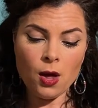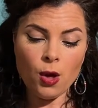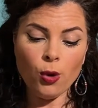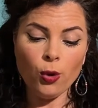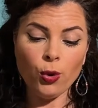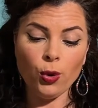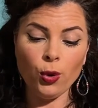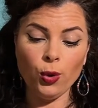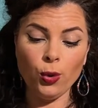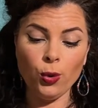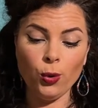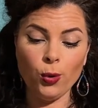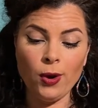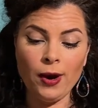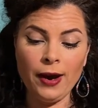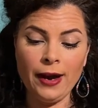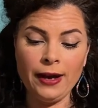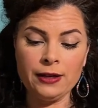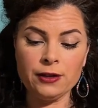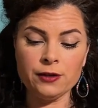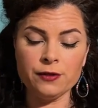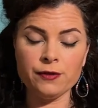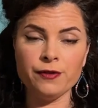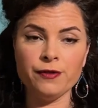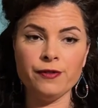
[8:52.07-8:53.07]
who
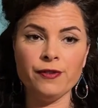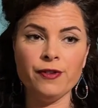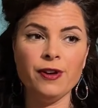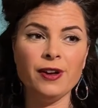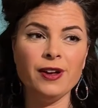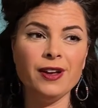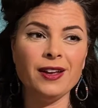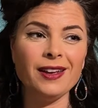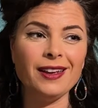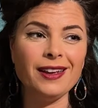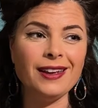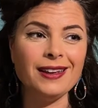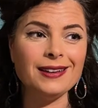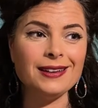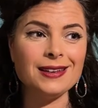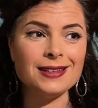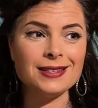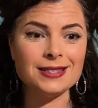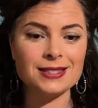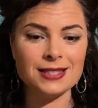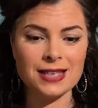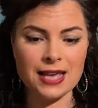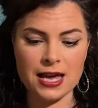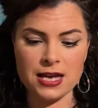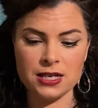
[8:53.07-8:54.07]
kind of
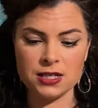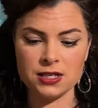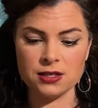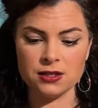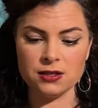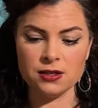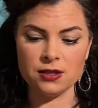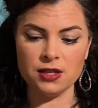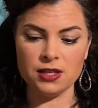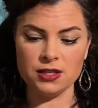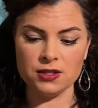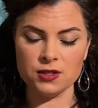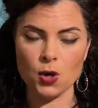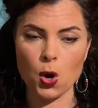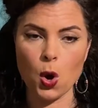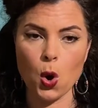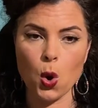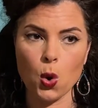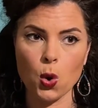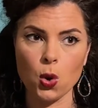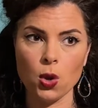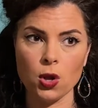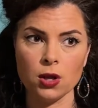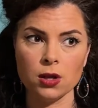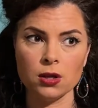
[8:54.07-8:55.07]
initiated this
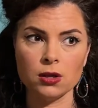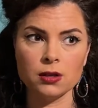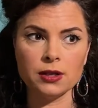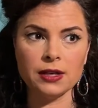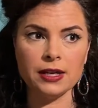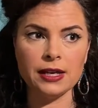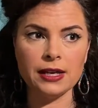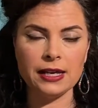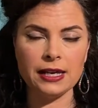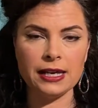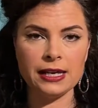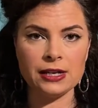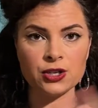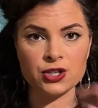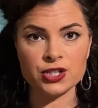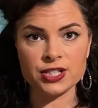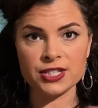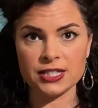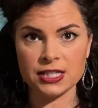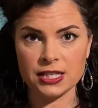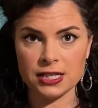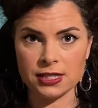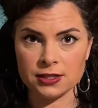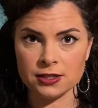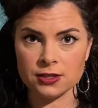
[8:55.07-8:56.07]
whole inner
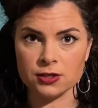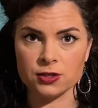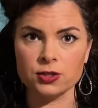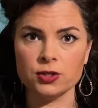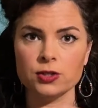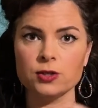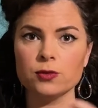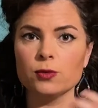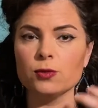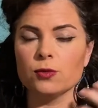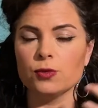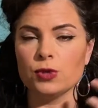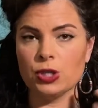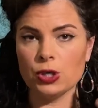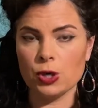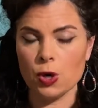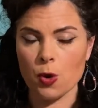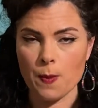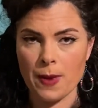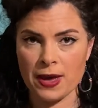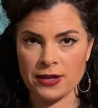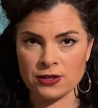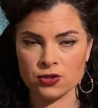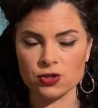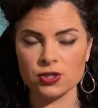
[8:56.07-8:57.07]
seasons,
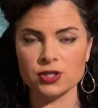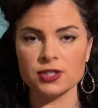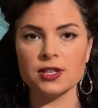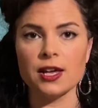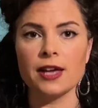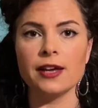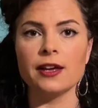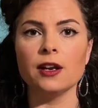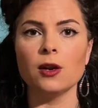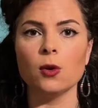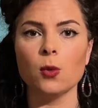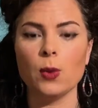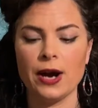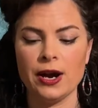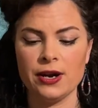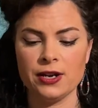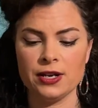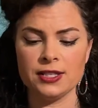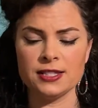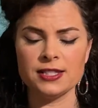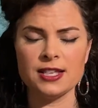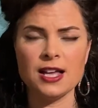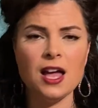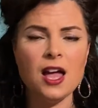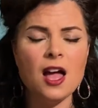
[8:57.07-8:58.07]
menstrual cycle
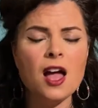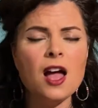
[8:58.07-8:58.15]
awareness.